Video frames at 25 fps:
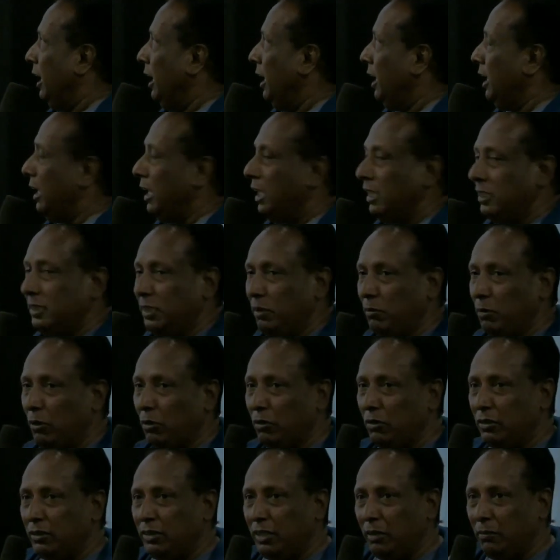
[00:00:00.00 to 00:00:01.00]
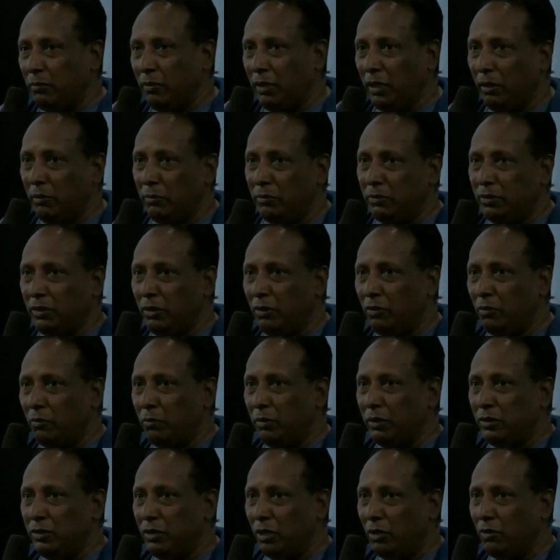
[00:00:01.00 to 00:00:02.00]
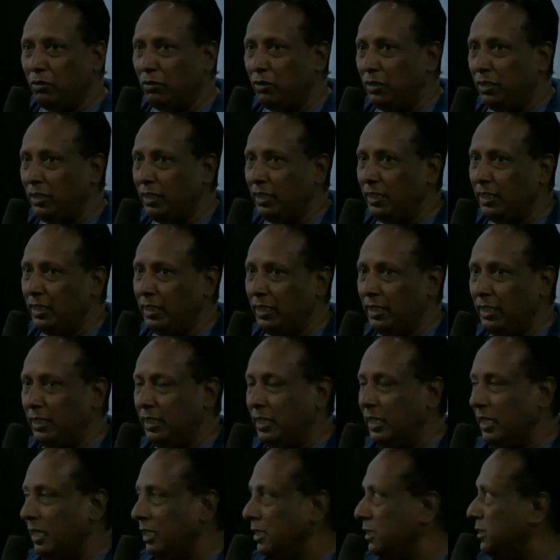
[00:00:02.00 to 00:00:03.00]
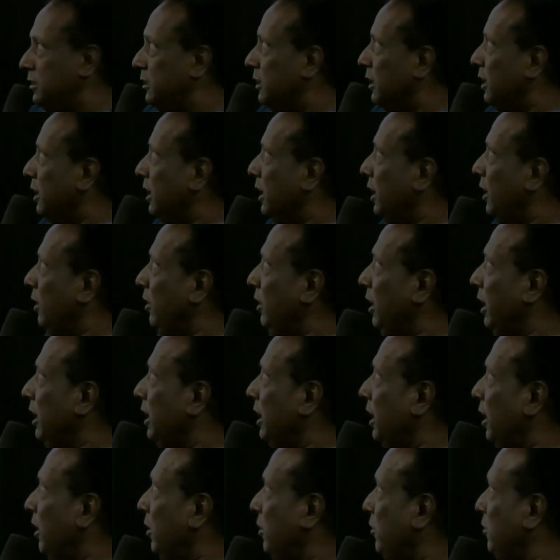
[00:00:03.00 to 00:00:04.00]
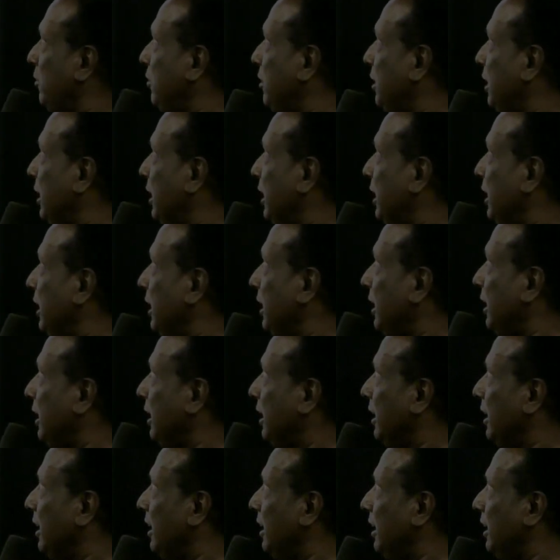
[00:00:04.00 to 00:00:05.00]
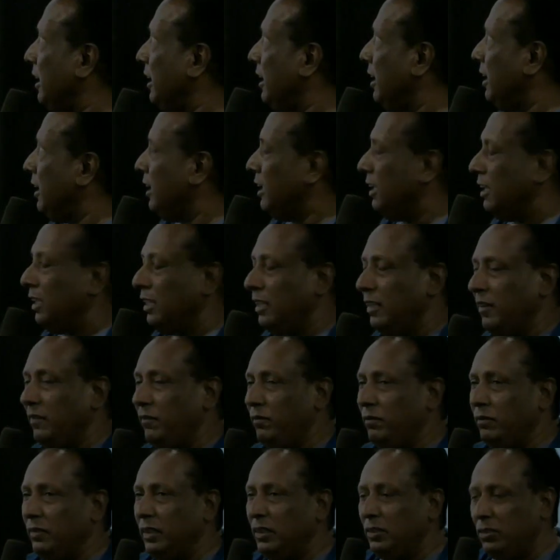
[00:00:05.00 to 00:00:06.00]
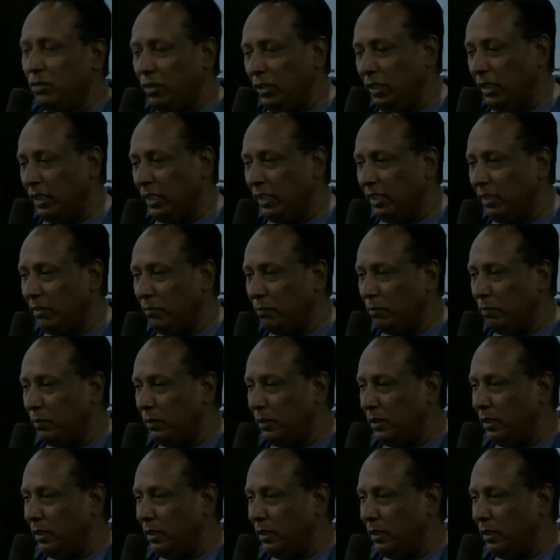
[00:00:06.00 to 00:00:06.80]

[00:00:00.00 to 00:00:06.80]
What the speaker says: Here, somehow, sometimes you miss out. It gets okay. Now it's not a.